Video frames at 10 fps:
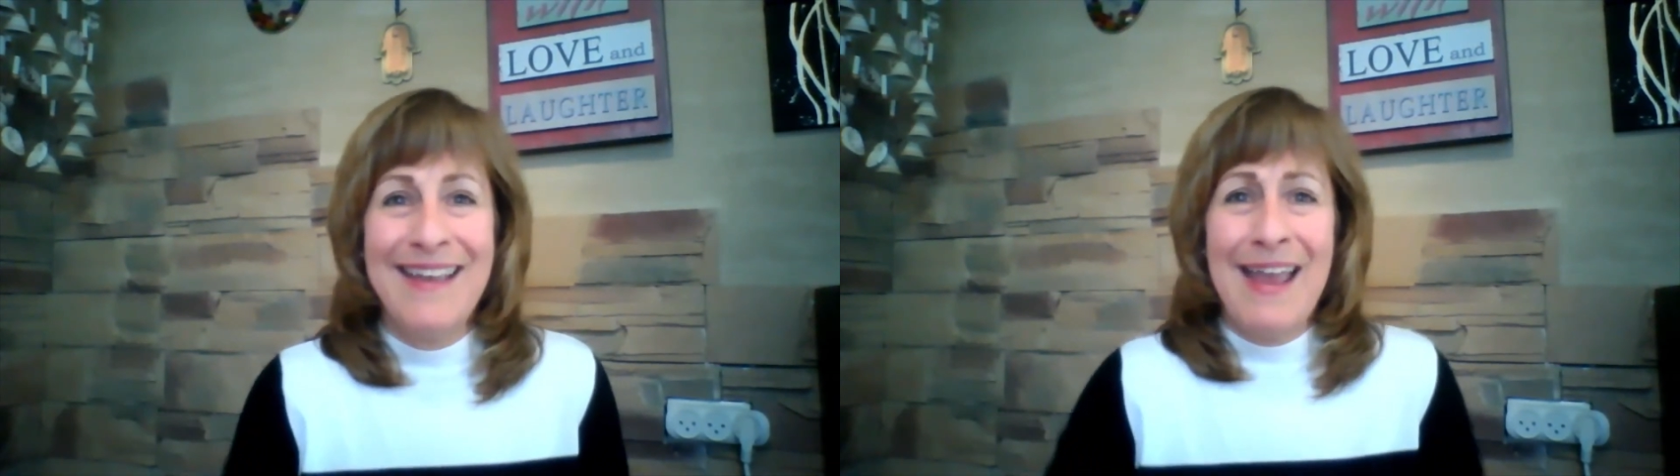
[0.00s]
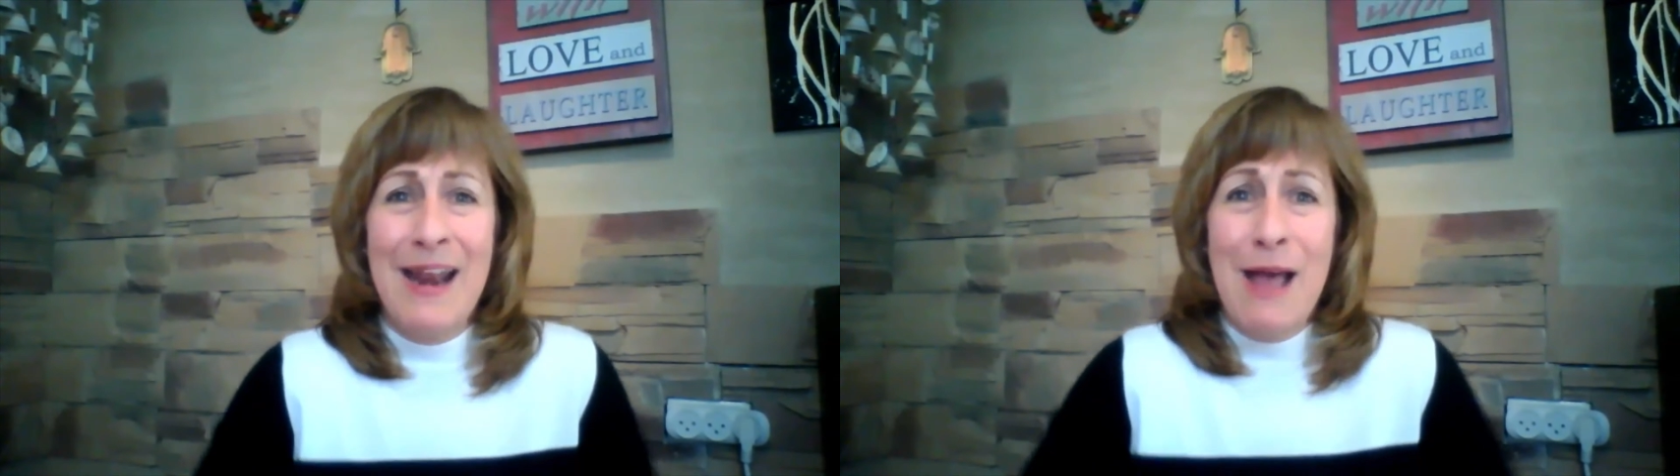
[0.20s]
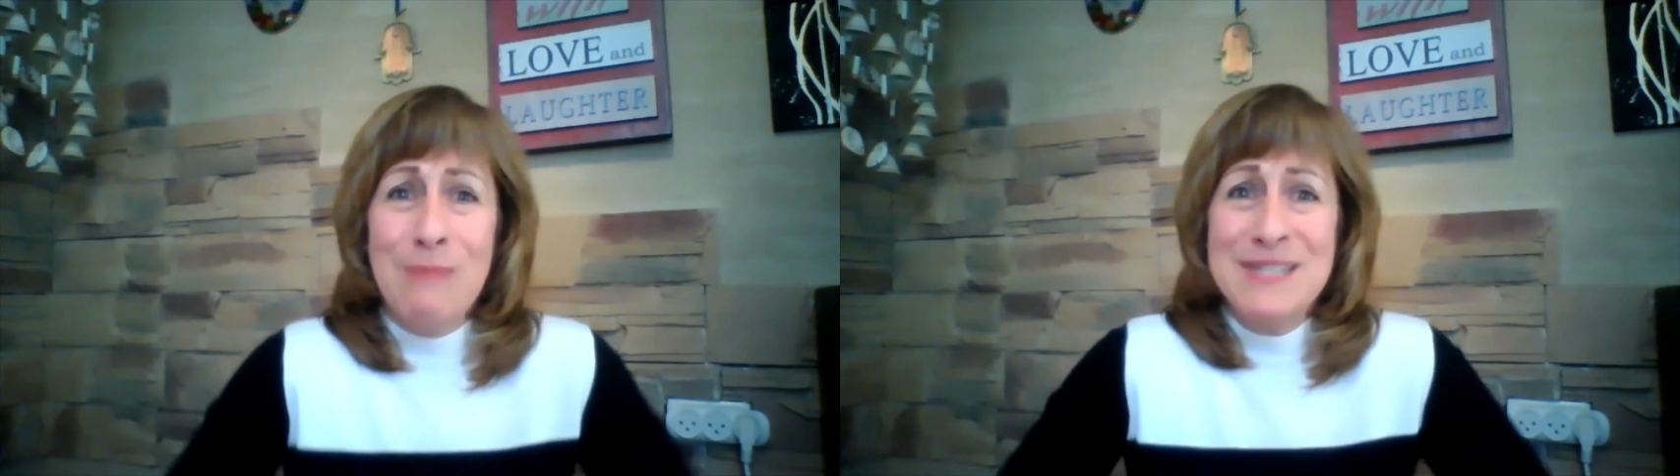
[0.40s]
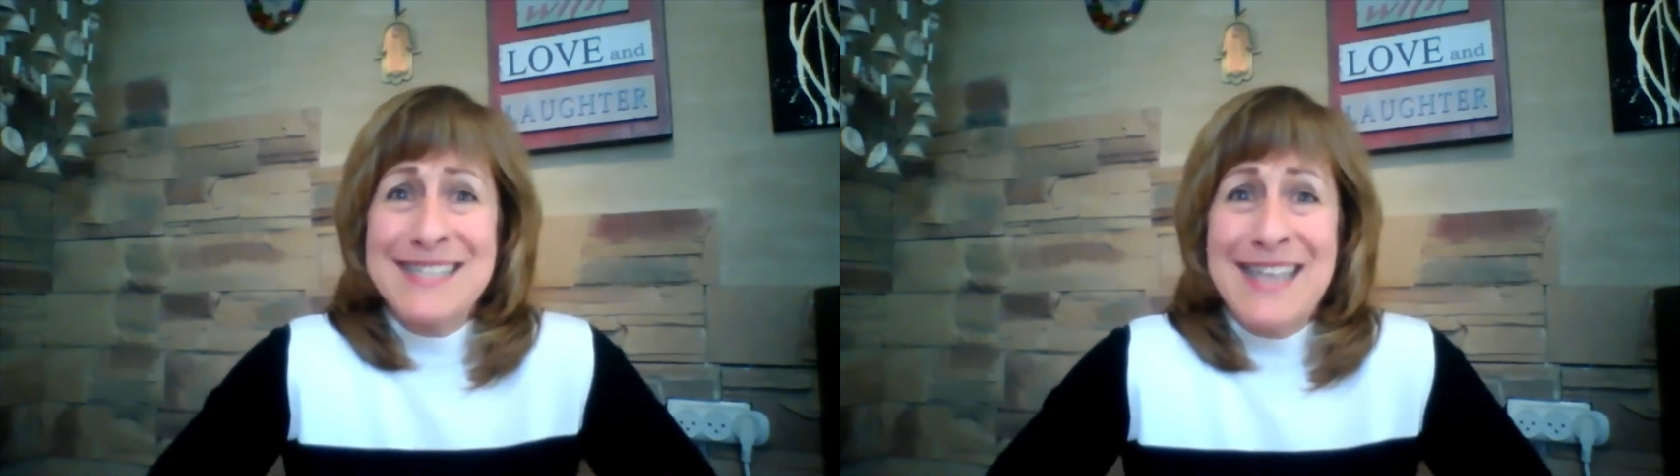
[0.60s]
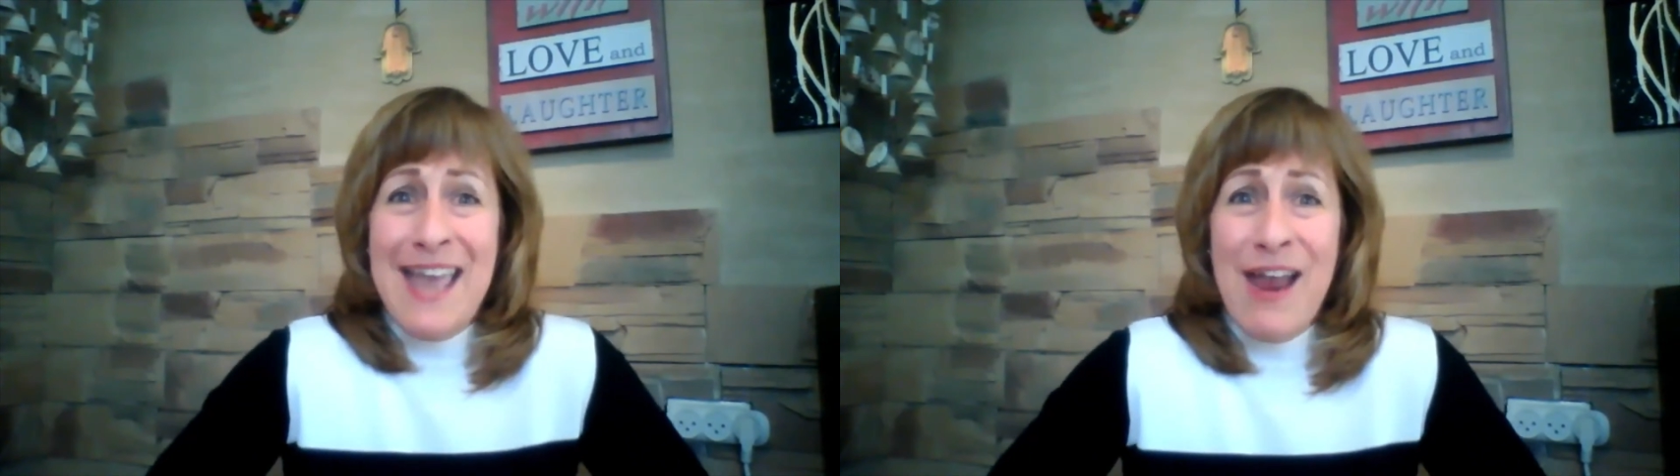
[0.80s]
And I'm
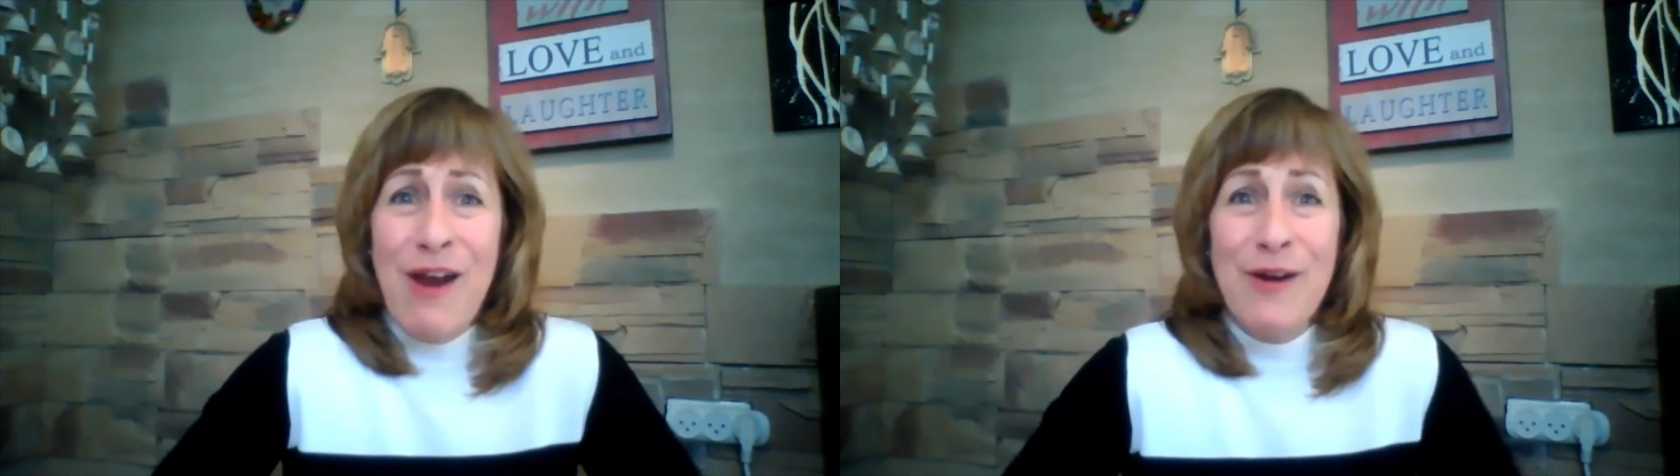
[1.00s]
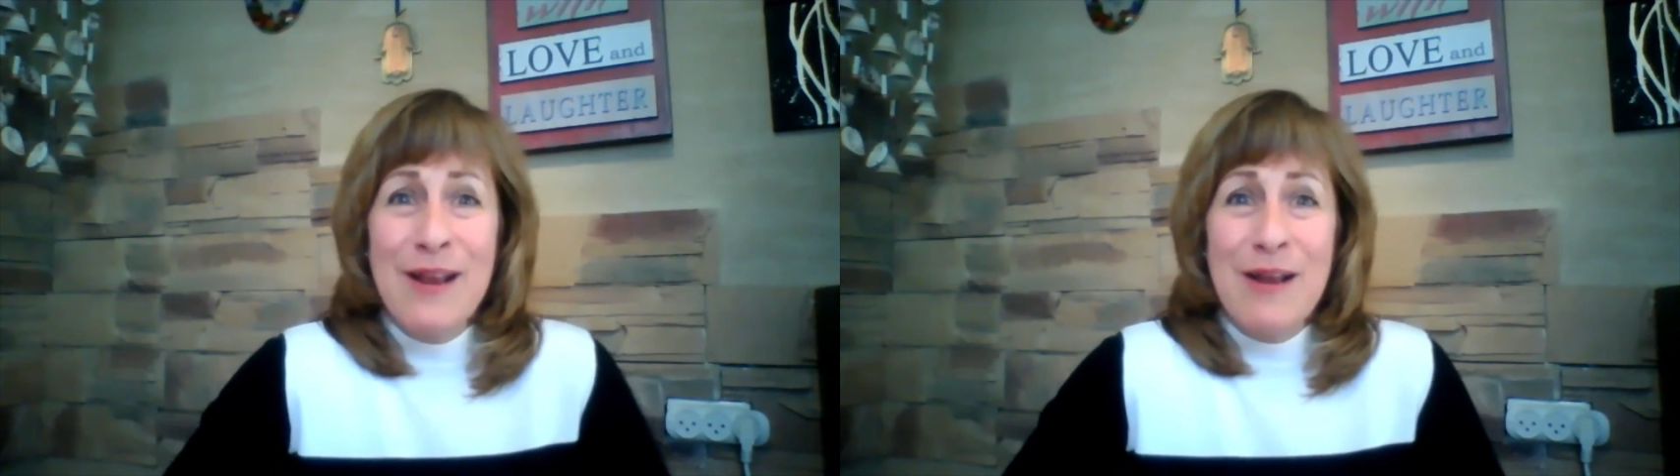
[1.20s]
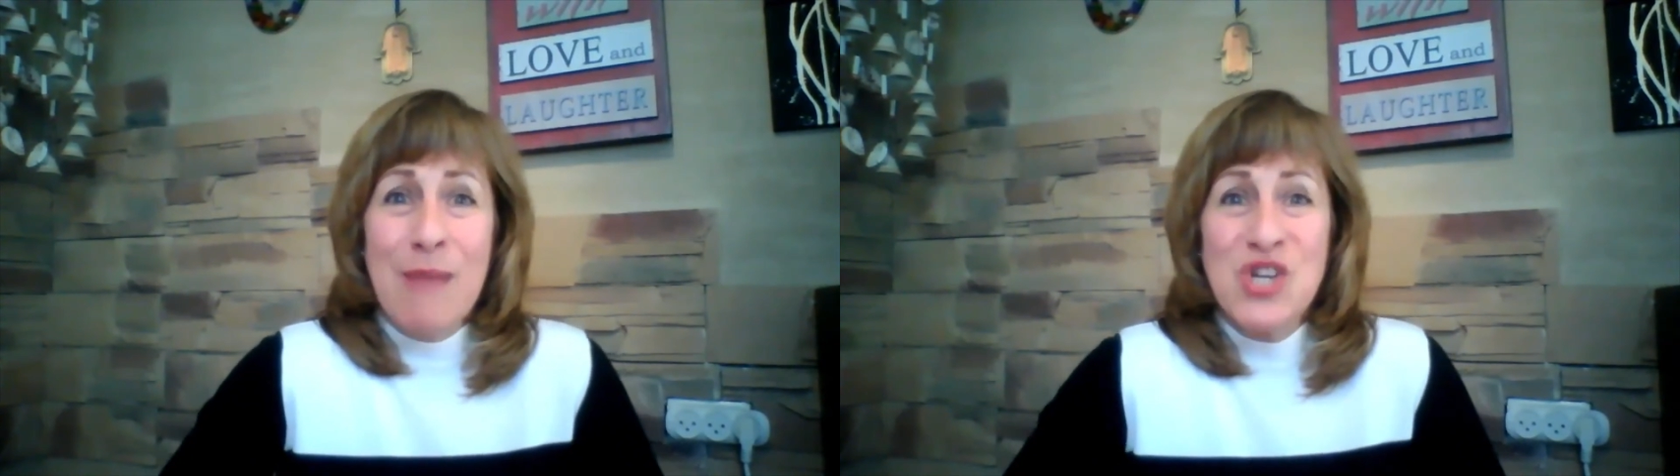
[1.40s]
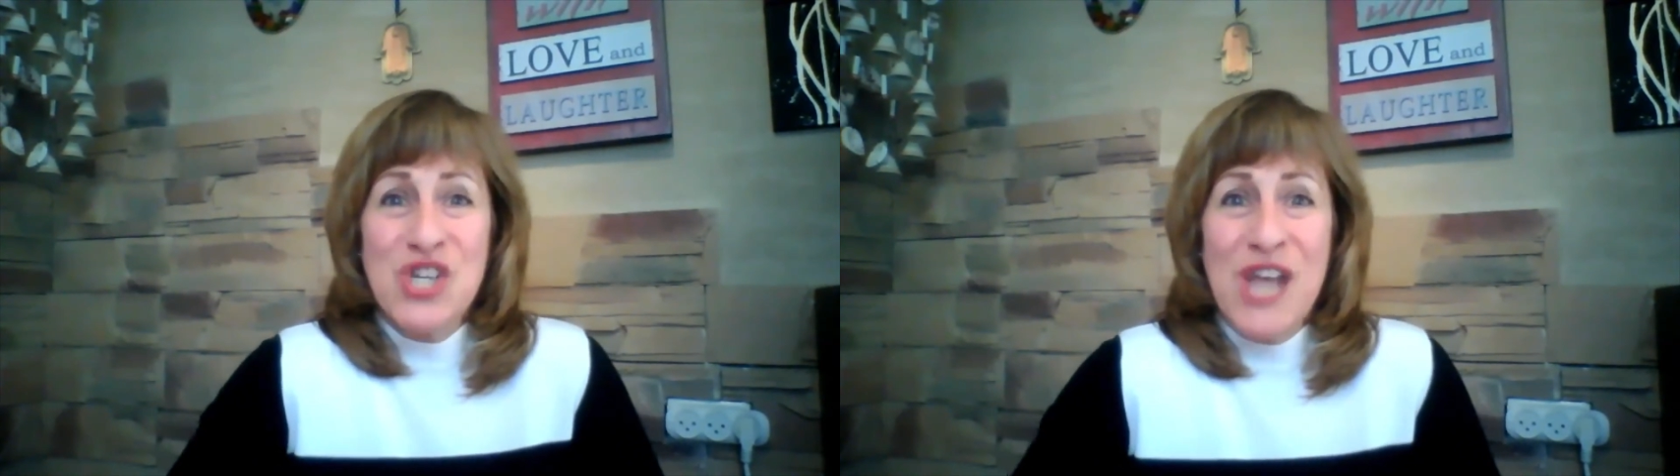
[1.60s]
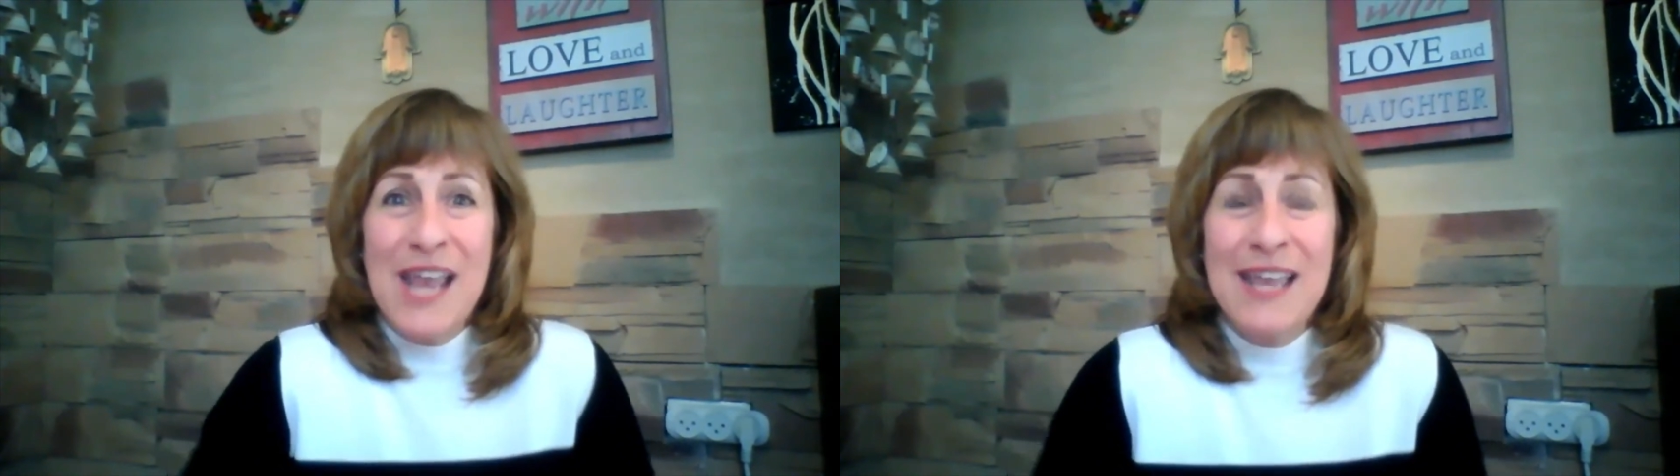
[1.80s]
scared and I'm
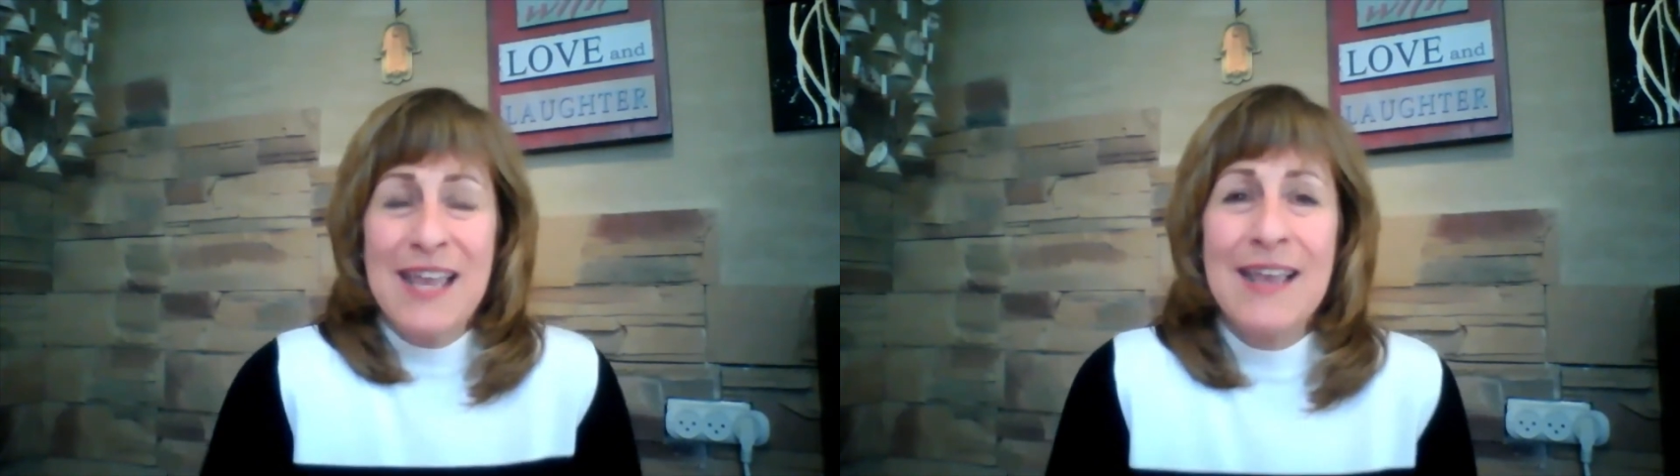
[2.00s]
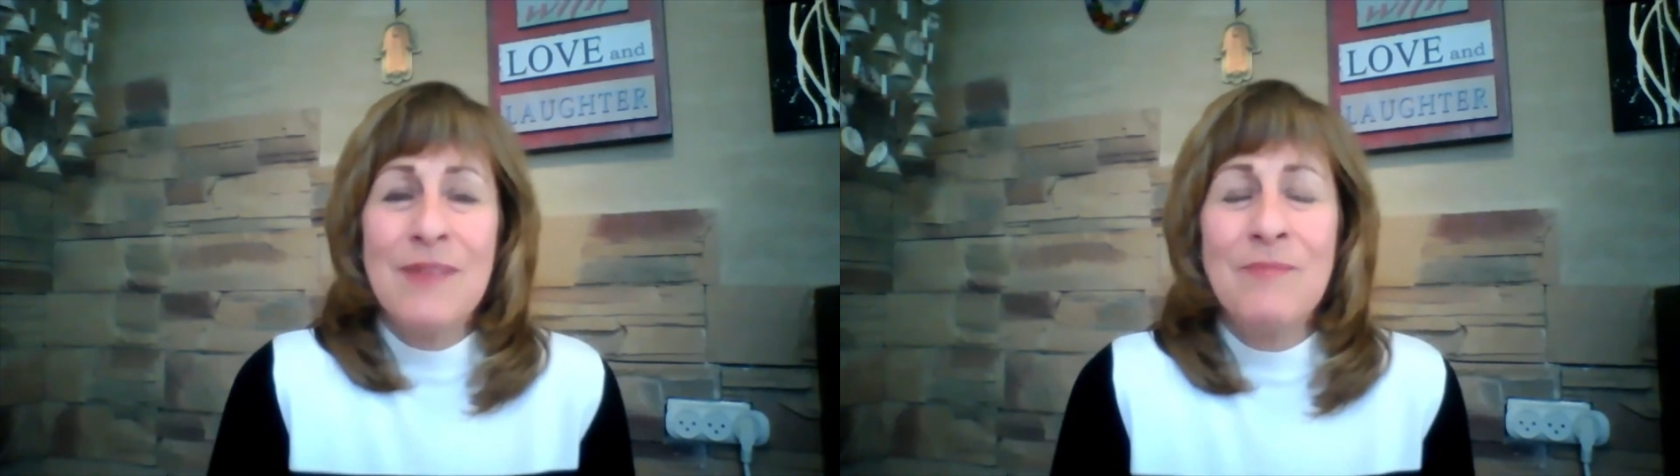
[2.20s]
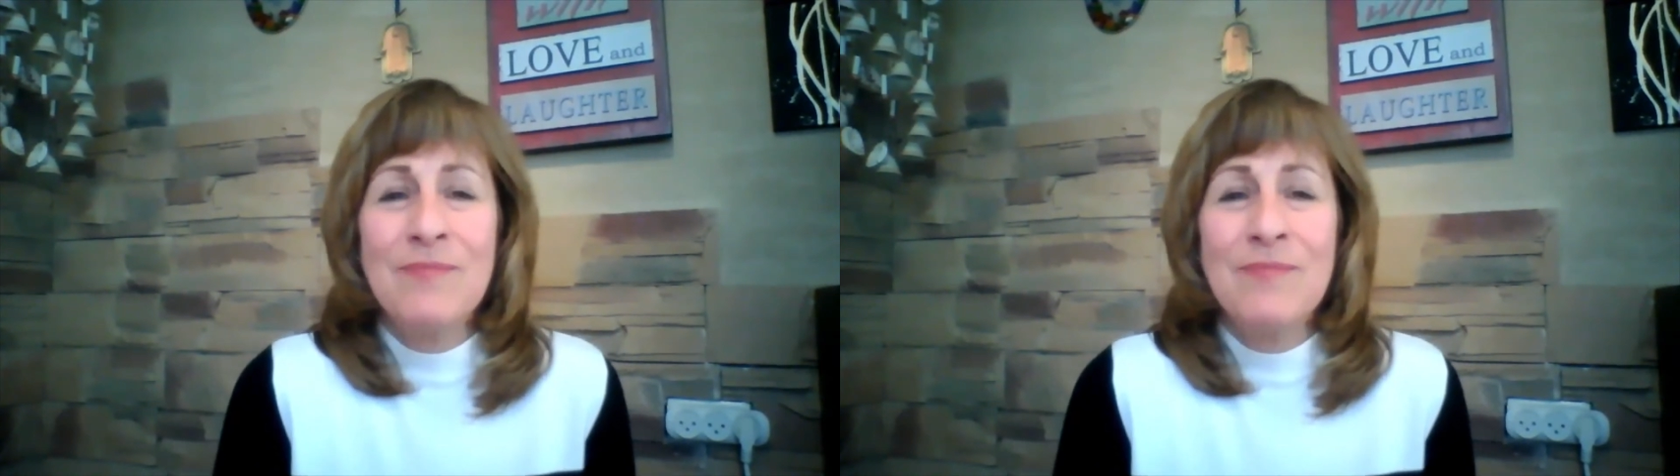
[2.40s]
shaking.